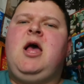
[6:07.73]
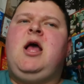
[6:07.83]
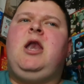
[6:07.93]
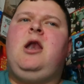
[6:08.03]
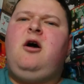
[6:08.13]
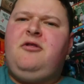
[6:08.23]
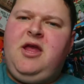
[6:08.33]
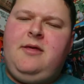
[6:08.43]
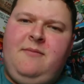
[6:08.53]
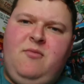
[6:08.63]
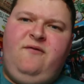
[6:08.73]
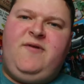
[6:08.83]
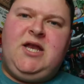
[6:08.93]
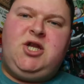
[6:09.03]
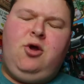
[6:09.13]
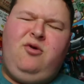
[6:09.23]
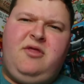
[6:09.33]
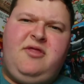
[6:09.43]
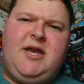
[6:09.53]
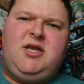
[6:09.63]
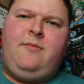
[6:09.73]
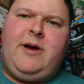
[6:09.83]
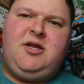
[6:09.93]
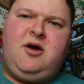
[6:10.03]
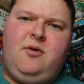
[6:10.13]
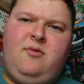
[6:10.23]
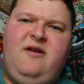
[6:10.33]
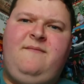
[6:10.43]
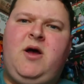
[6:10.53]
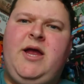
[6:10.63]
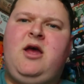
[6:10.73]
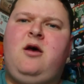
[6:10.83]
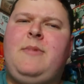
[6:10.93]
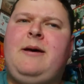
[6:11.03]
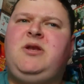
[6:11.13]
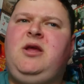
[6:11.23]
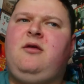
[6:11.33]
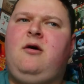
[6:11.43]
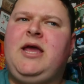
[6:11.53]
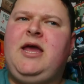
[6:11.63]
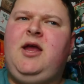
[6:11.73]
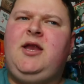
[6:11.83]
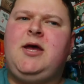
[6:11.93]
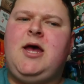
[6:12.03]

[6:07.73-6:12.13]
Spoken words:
Last year they moved it to the centre by Tidal Wave by Amity's Arcade.